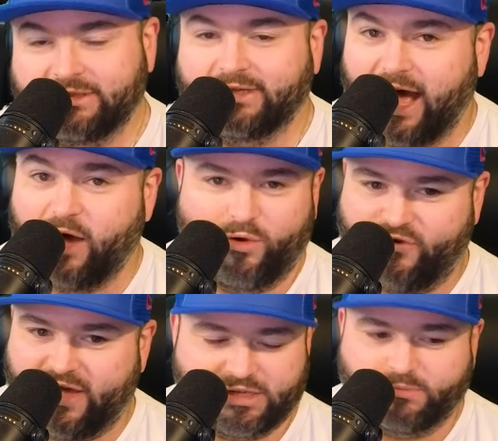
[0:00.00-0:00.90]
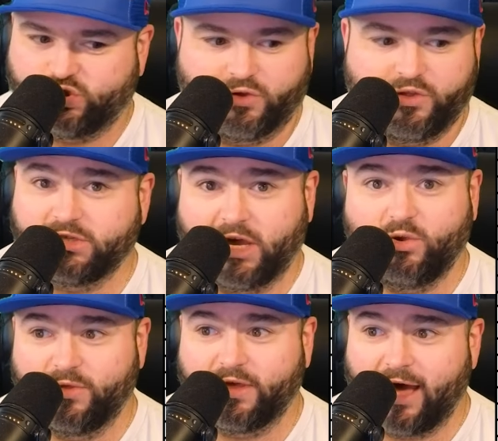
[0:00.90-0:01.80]
Iowa fans, I'm sure they'll tell
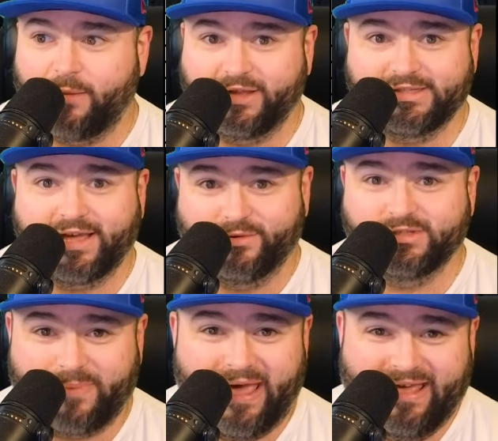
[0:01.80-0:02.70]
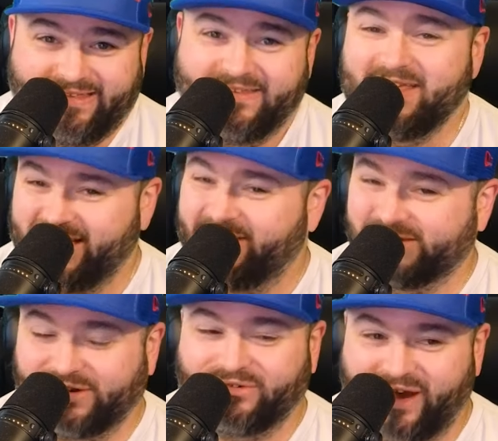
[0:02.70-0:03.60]
you in the comments that it
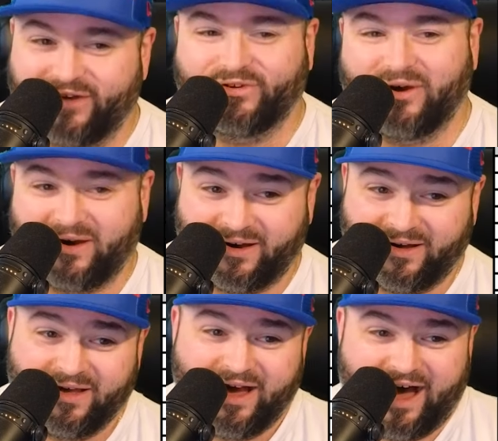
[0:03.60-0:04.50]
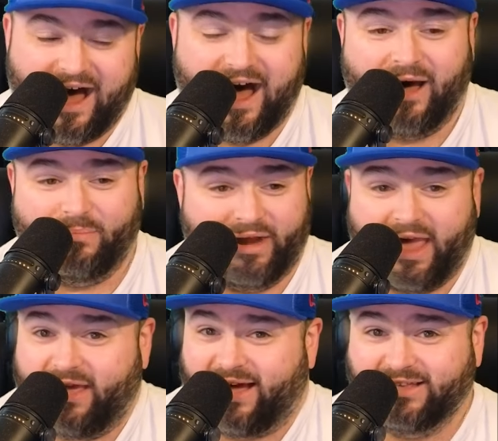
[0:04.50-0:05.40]
was a rough call. But
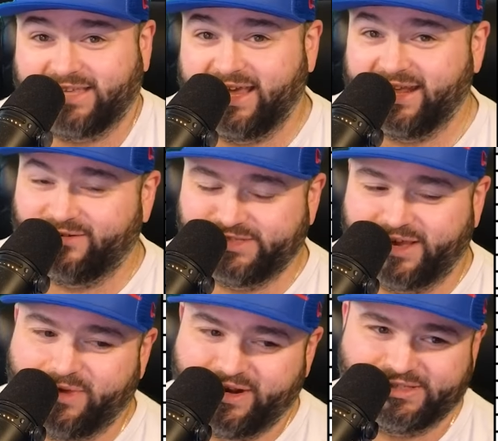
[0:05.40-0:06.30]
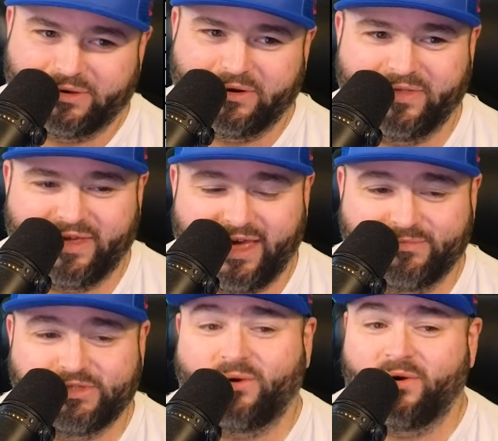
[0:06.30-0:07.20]
hey, I'll take it. I was on Minnesota in the
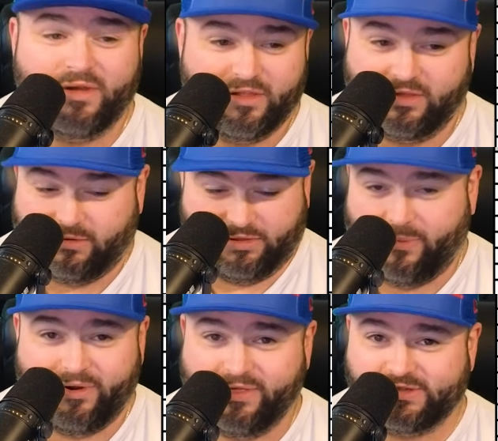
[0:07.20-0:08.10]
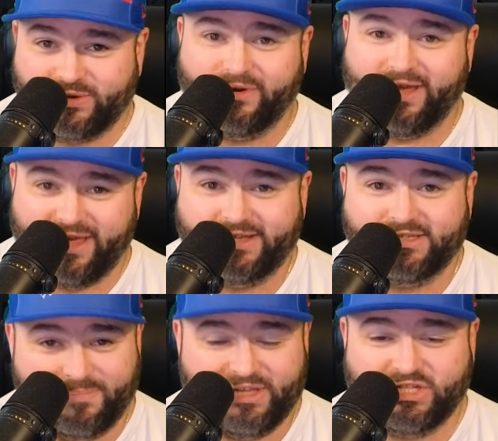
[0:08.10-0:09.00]
game. So the point of the story
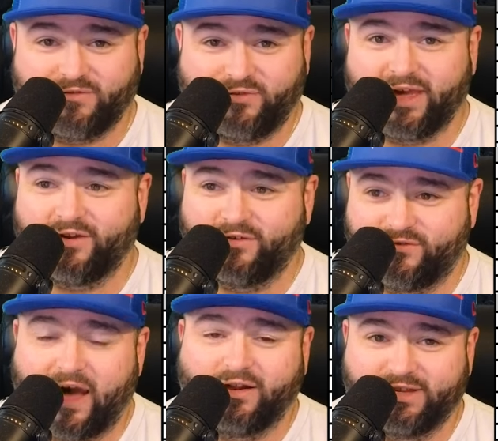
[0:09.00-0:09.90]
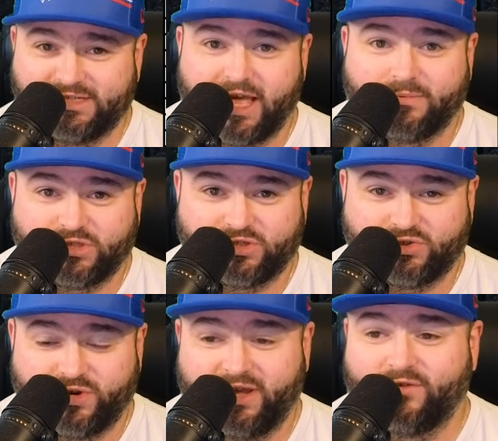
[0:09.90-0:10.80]
is PJ Fleck finally snaps the
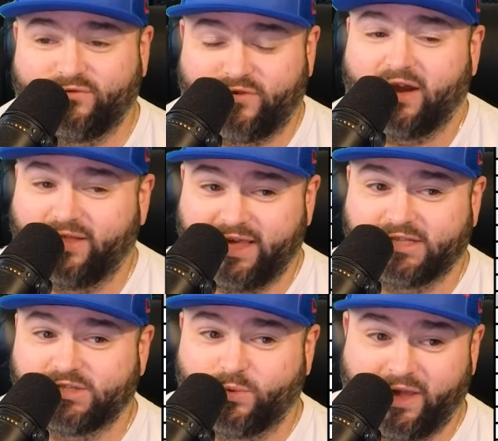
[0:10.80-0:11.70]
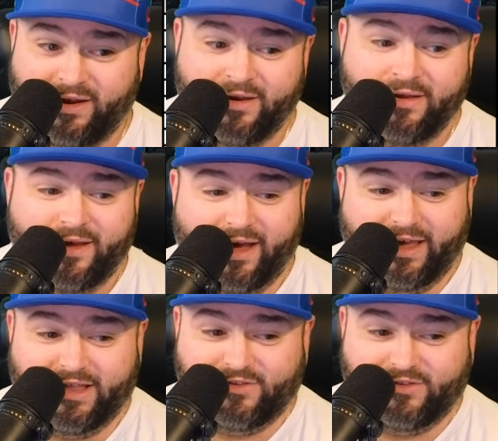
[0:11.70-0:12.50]
streak, finally gets a win against